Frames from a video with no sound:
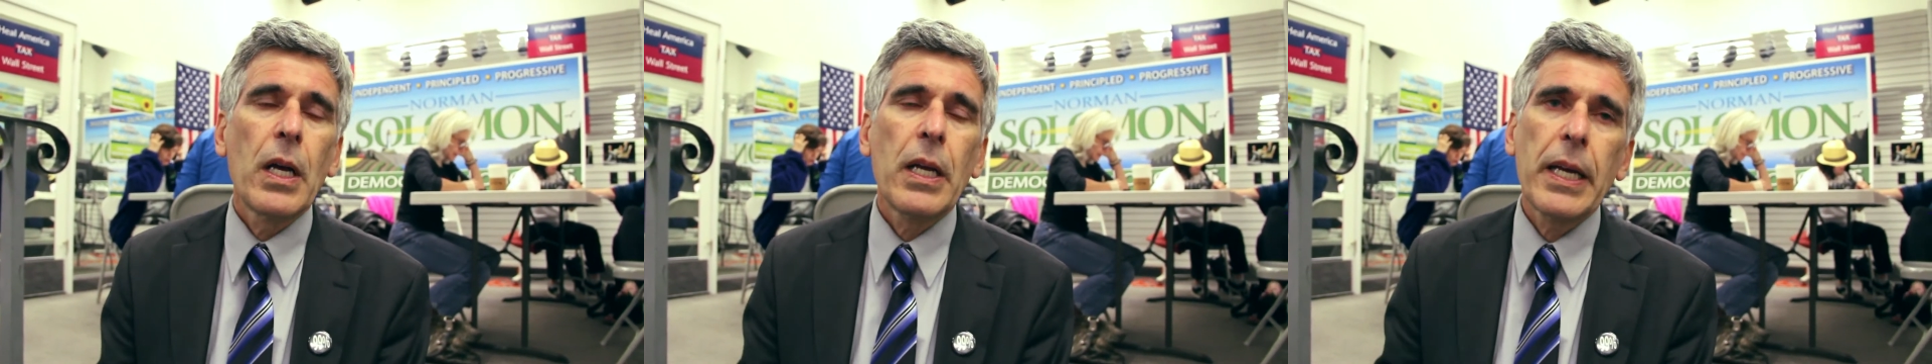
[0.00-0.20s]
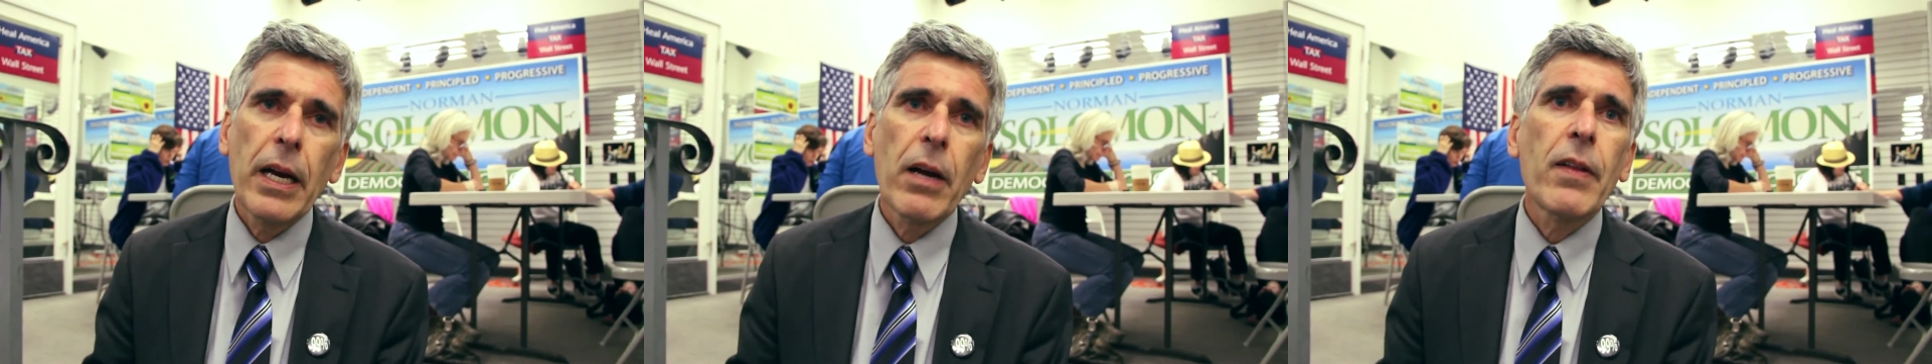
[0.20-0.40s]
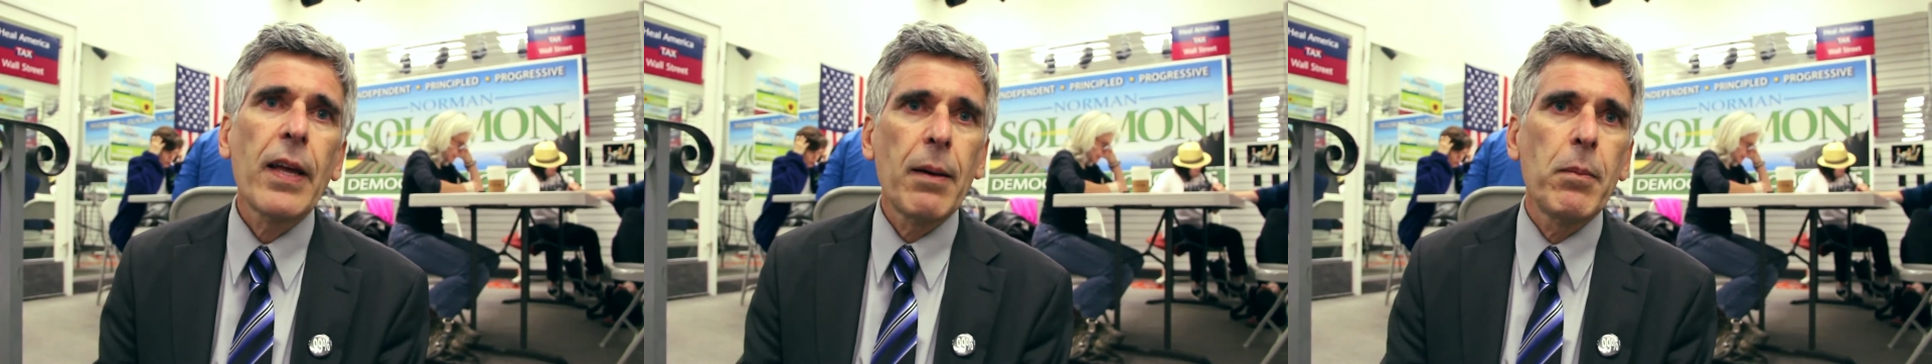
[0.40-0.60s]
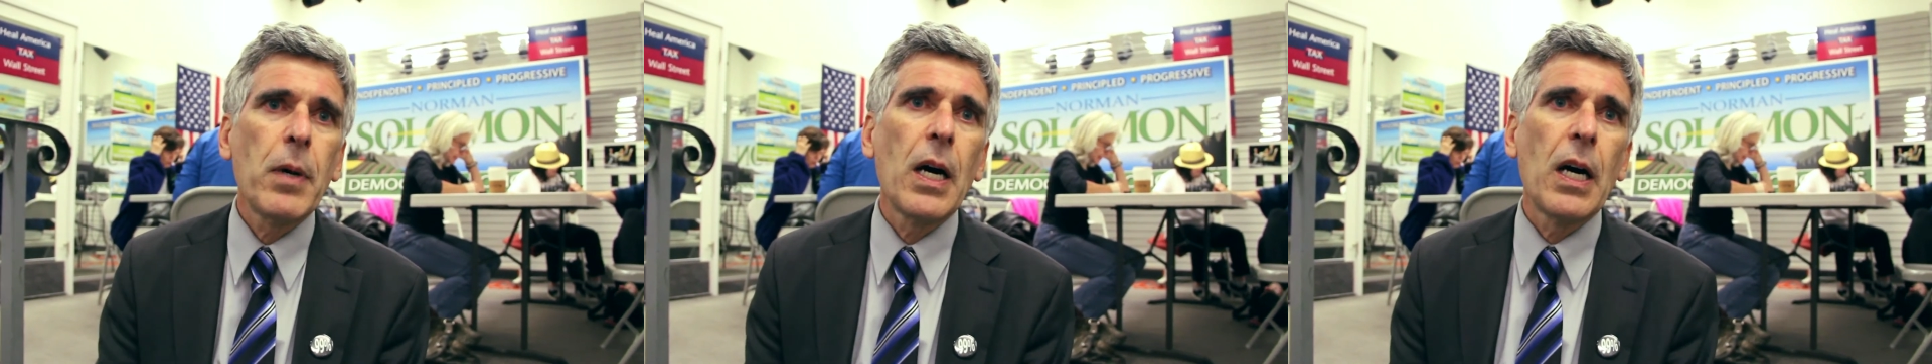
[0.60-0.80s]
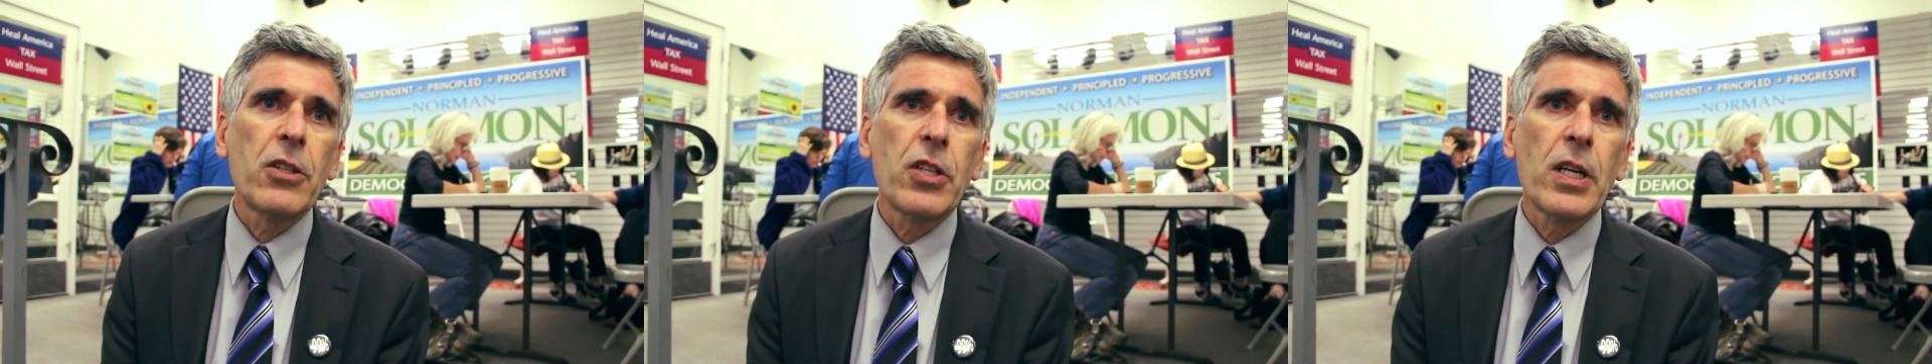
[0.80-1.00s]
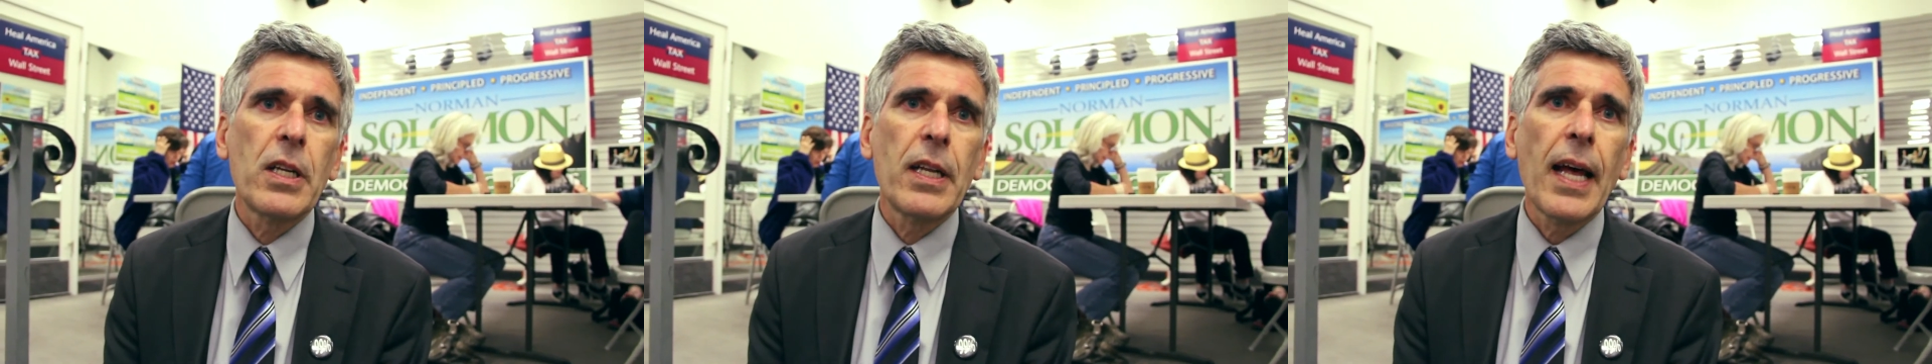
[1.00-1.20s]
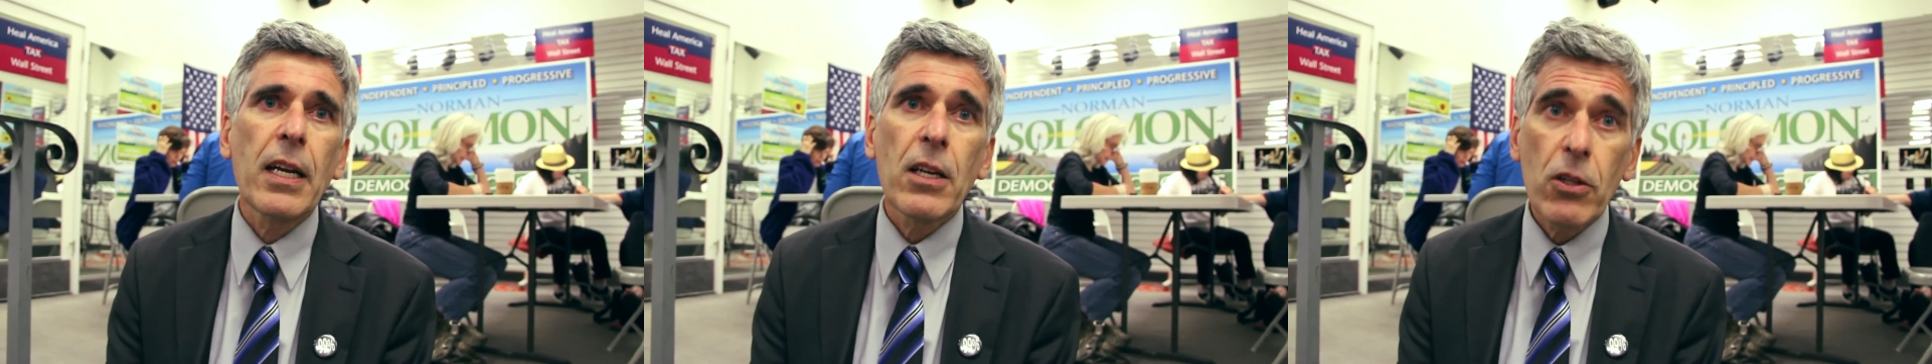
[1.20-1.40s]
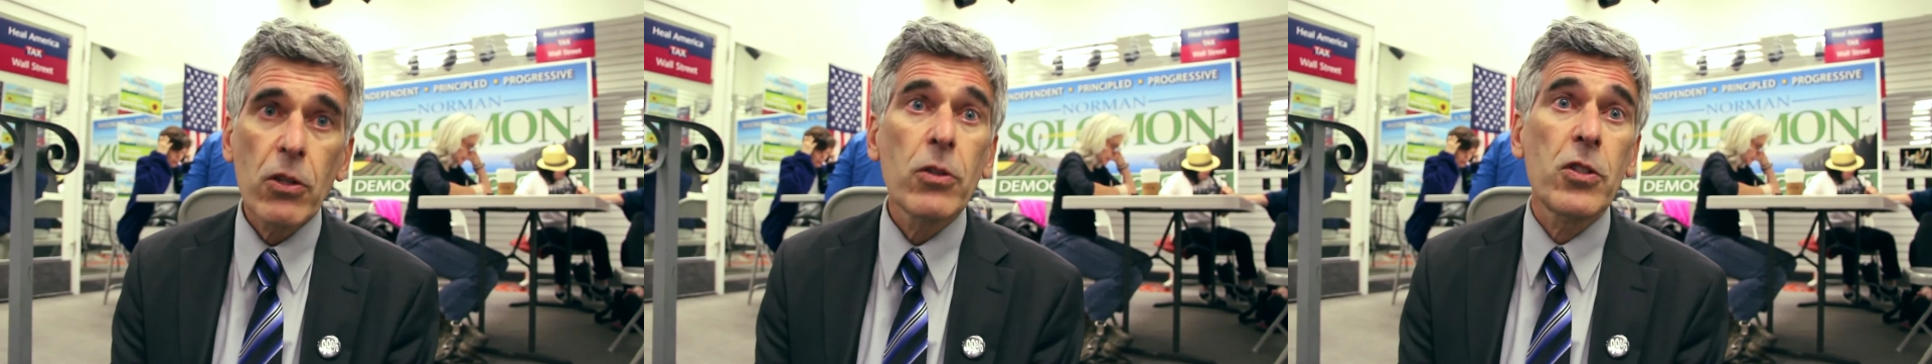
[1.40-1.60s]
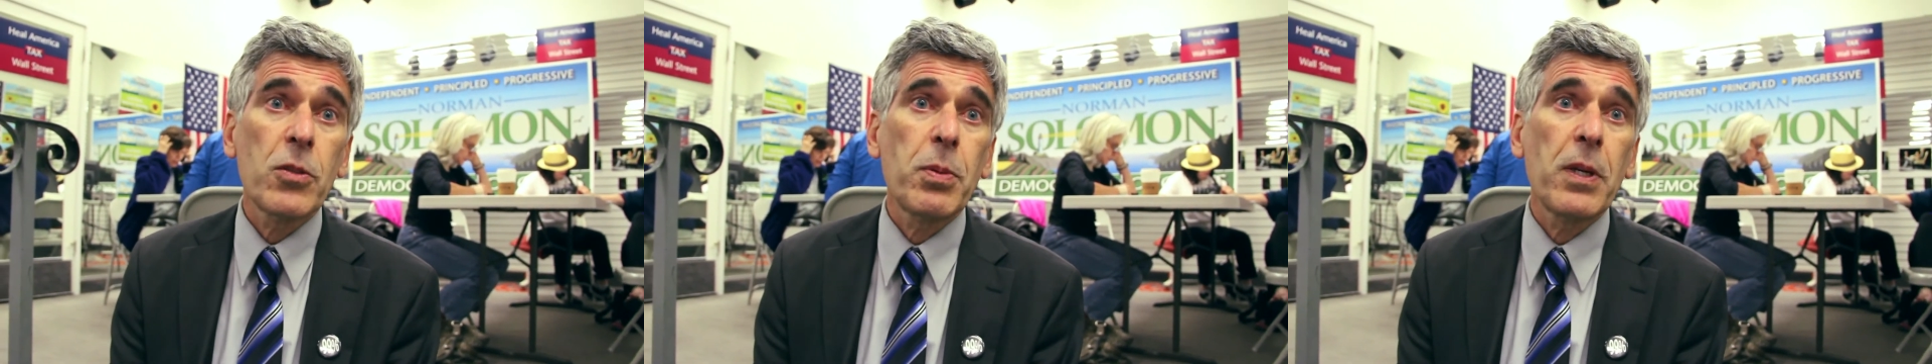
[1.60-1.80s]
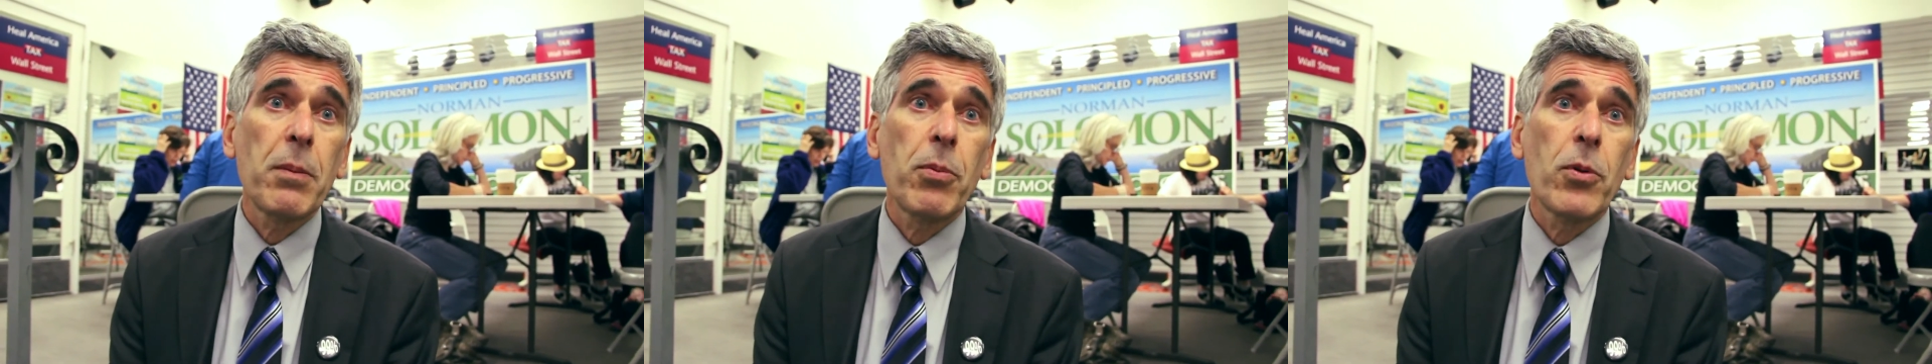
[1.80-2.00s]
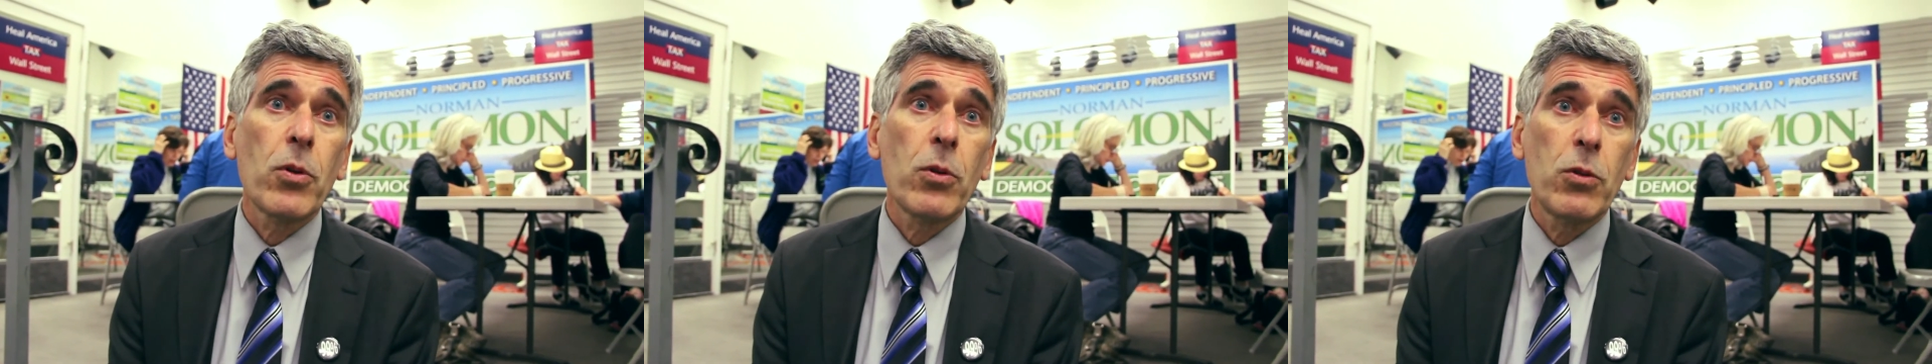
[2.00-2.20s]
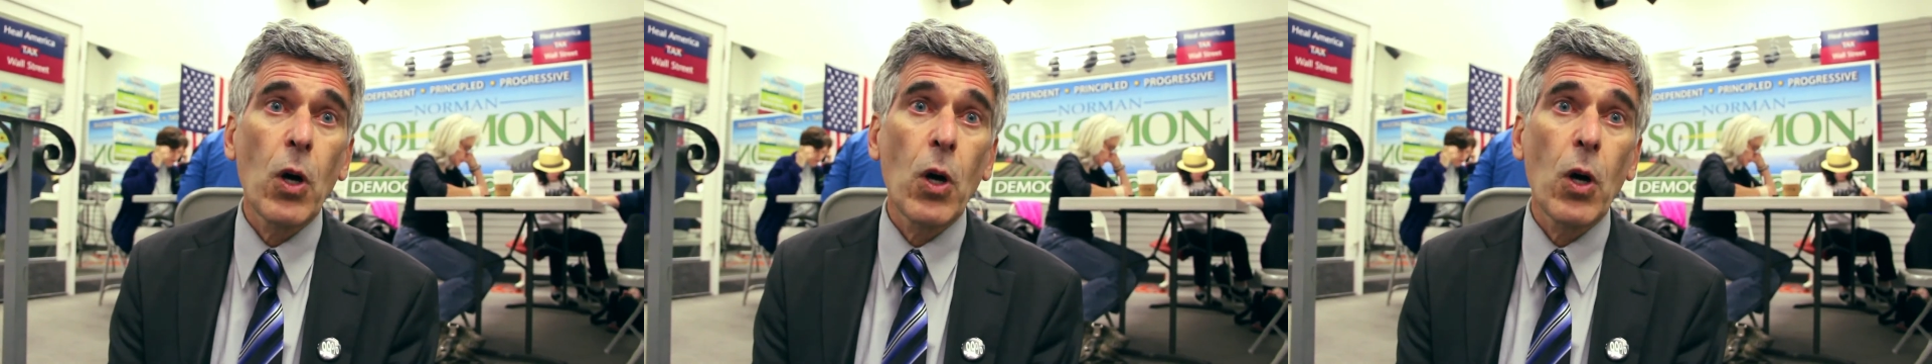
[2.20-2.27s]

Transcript: care that much, and that includes people who